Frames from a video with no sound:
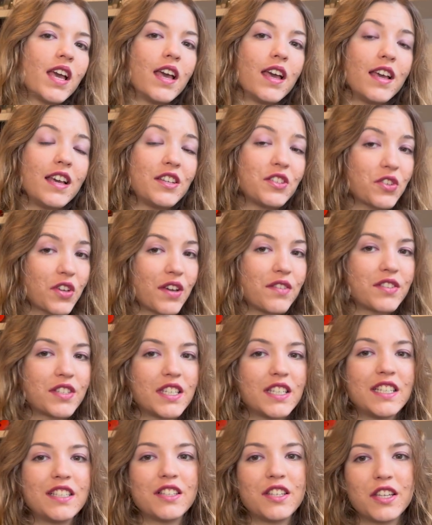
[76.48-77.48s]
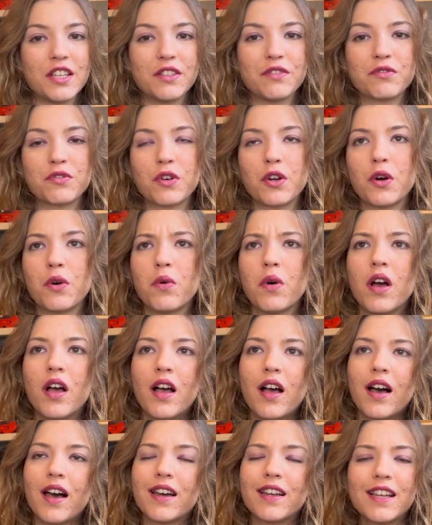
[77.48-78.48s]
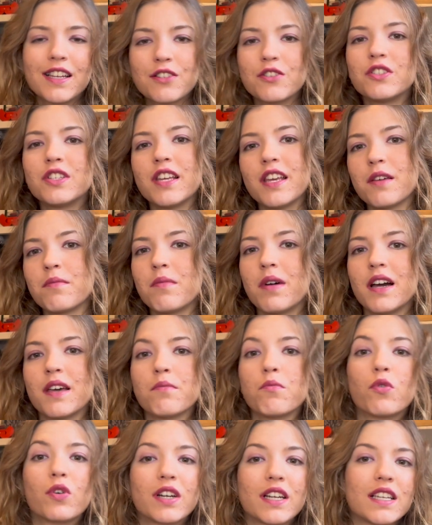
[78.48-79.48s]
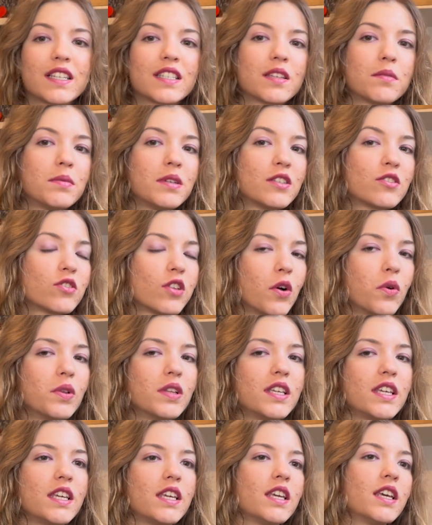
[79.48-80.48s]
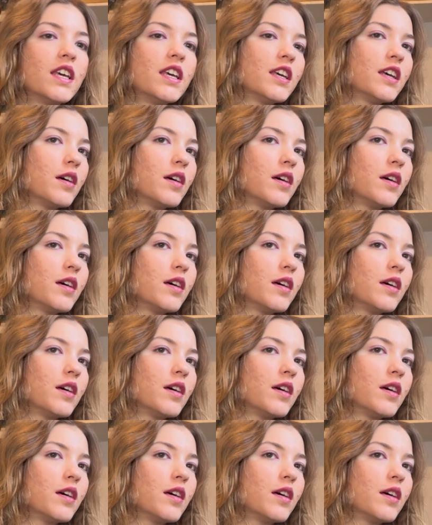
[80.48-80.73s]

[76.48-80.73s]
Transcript: As you have seen in the intro, I like to take my mornings a bit slowly,